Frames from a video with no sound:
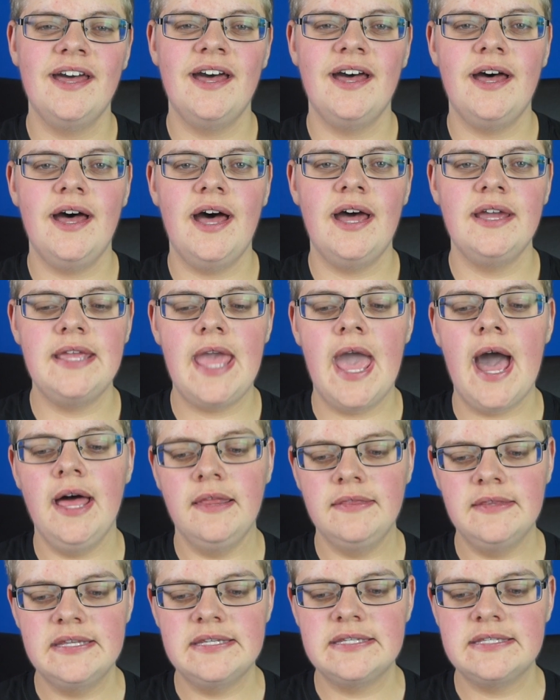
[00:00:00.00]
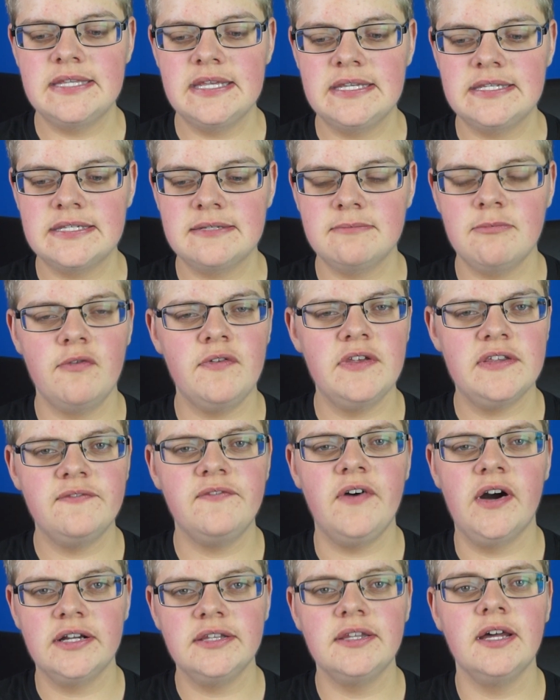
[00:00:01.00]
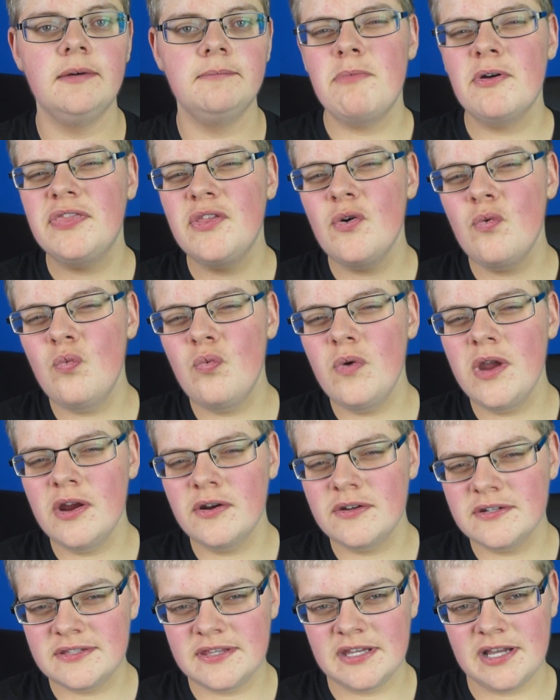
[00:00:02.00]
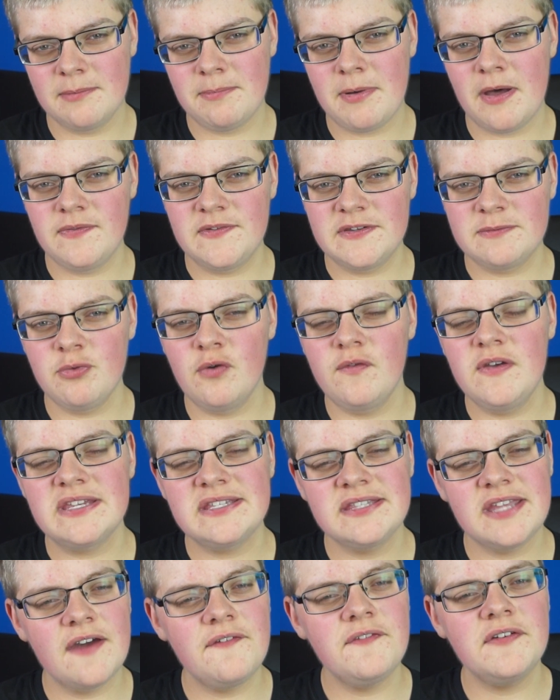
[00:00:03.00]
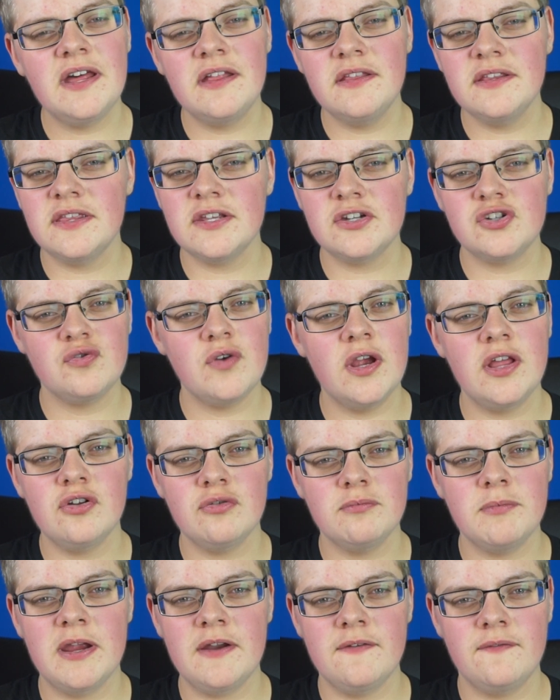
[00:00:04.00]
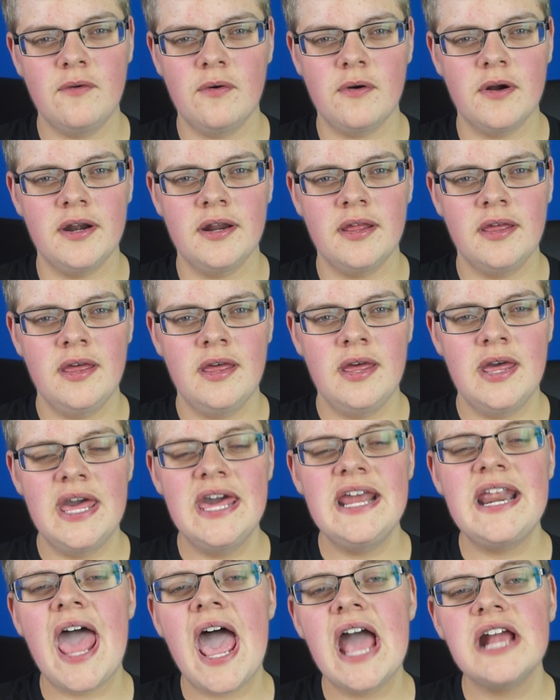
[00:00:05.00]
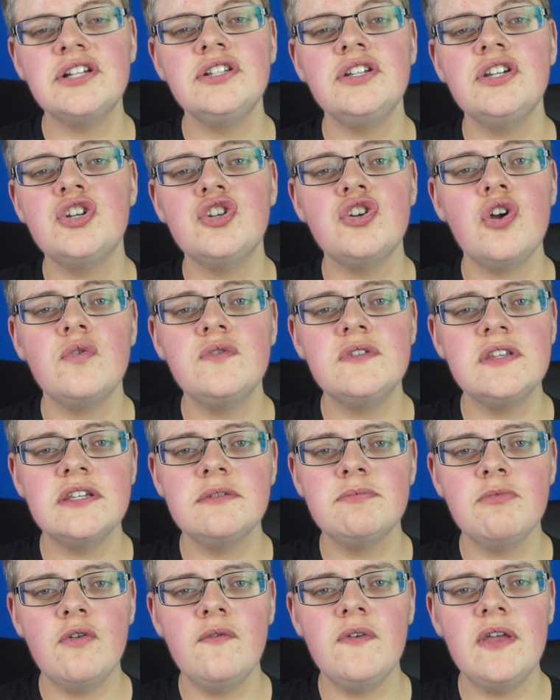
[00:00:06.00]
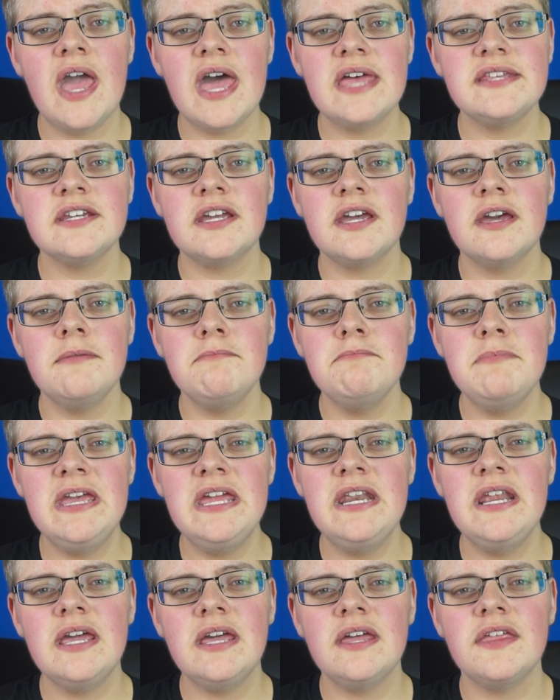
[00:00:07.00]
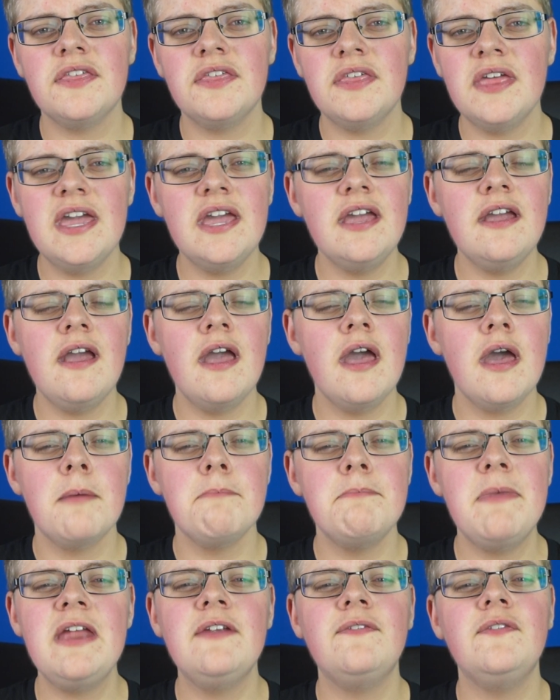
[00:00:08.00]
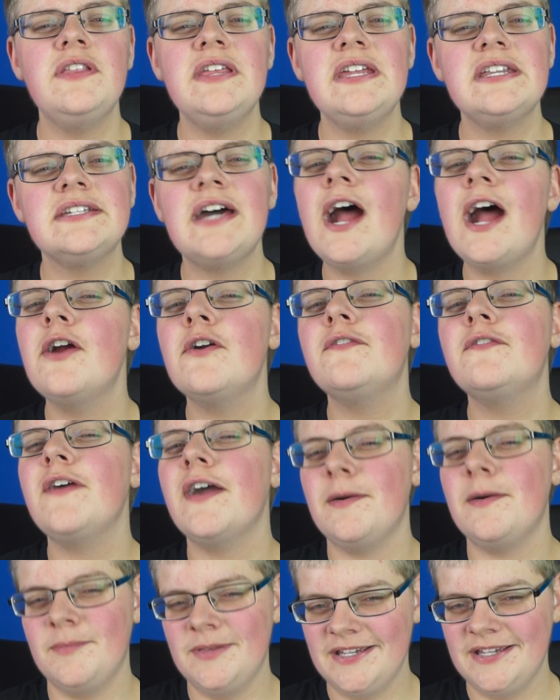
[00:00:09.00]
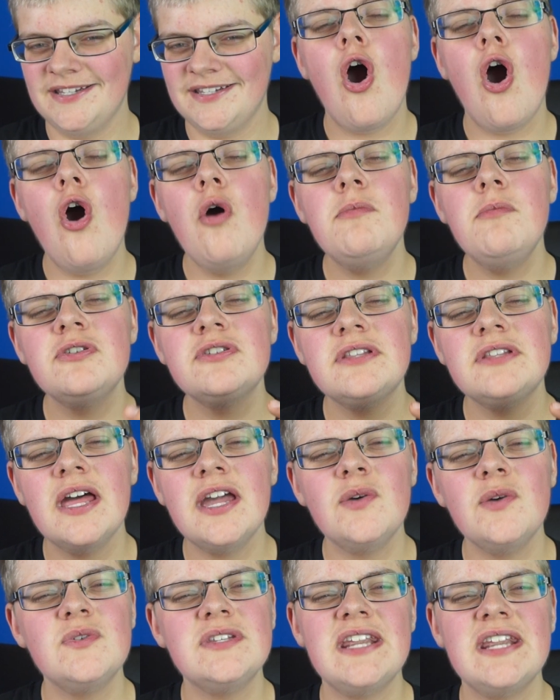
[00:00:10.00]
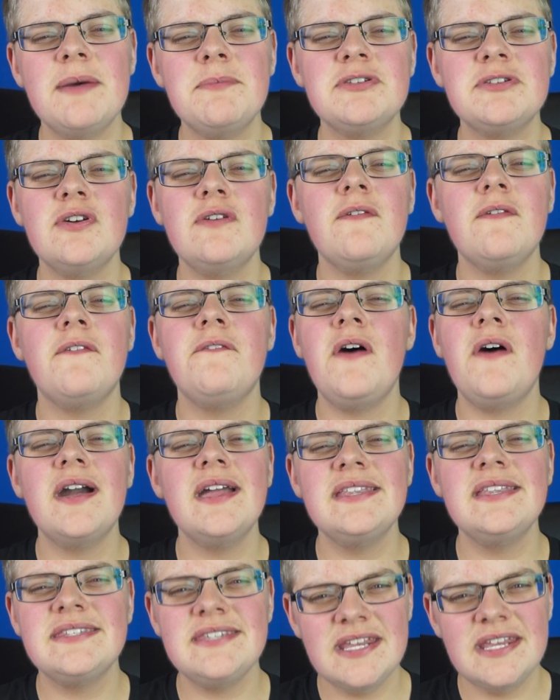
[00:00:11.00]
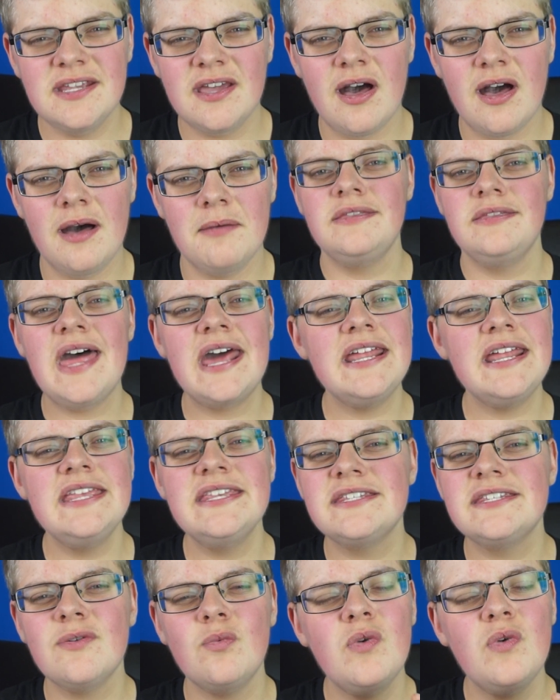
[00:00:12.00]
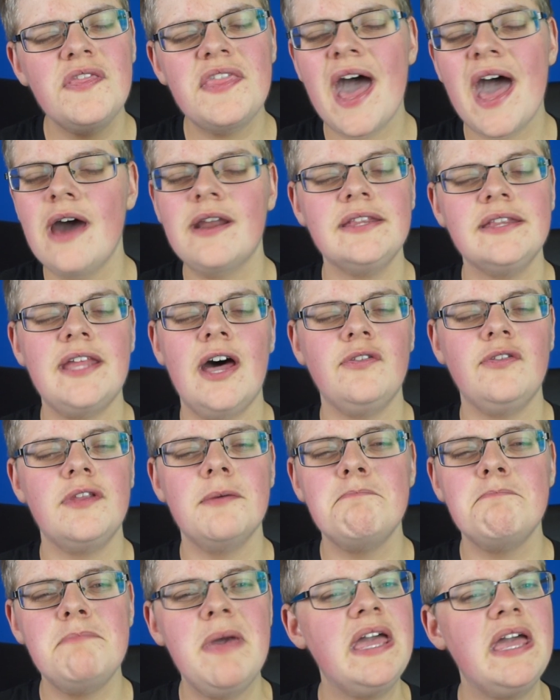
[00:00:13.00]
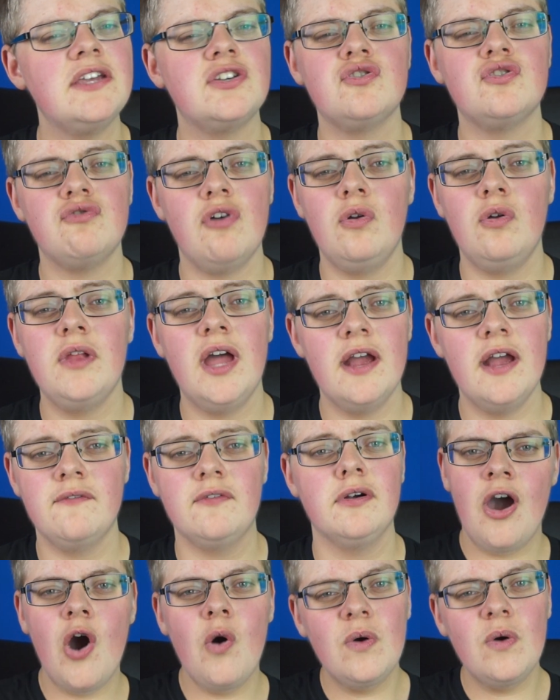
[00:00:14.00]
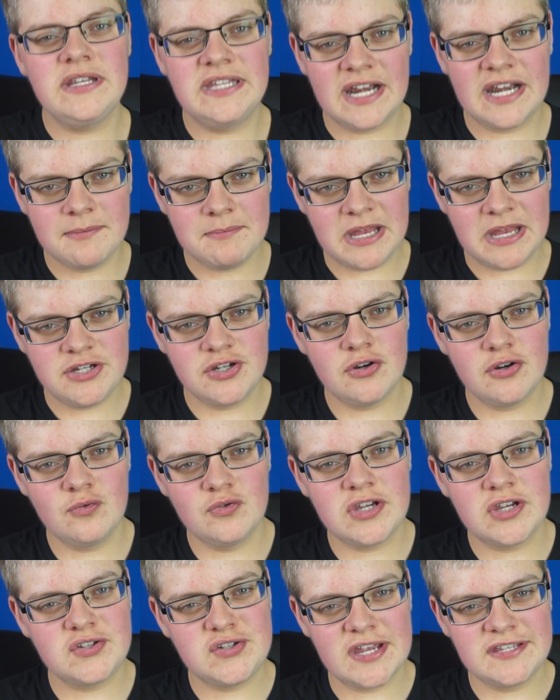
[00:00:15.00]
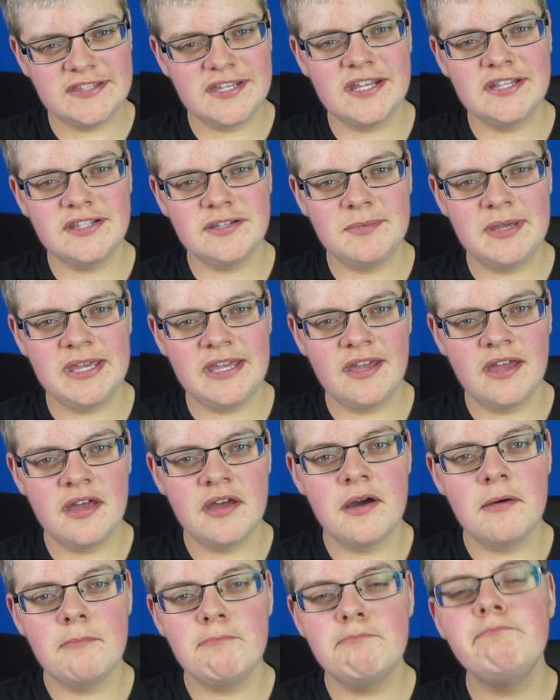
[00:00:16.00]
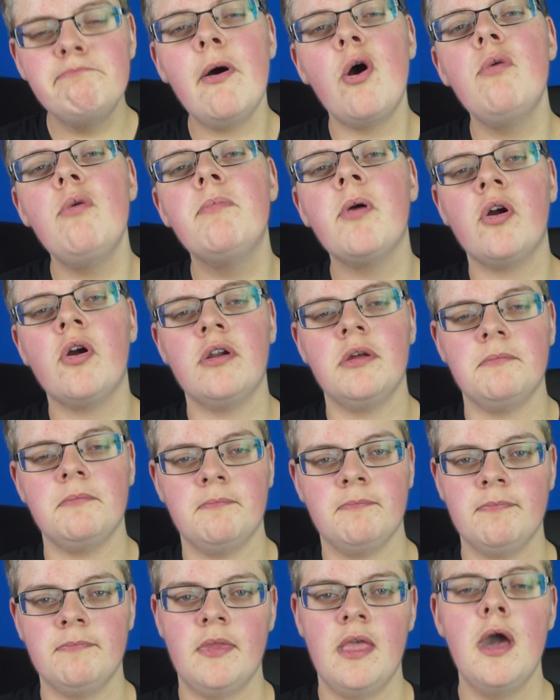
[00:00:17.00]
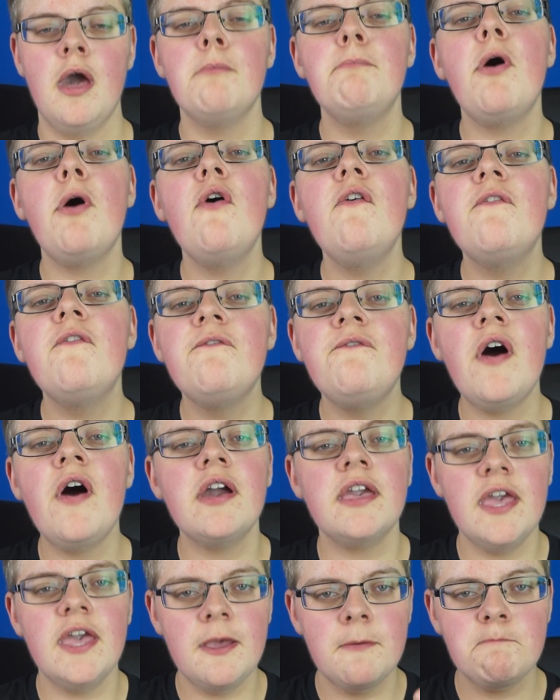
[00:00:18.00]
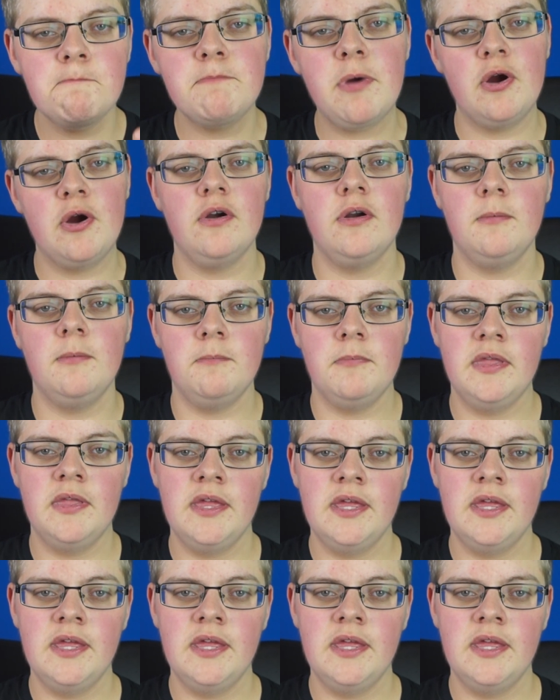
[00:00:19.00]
This movie's fucked up. But the weirdest thing about this movie is definitely the trailer made for it. It actually shows this movie as a comedic thing made for the entire family. Almost like it was an episode of a fucking sitcom. That is, without a doubt, the biggest troll ever. Oh, and did I mention who suggested it to me? Bo Burnham. Bo fucking Burnham.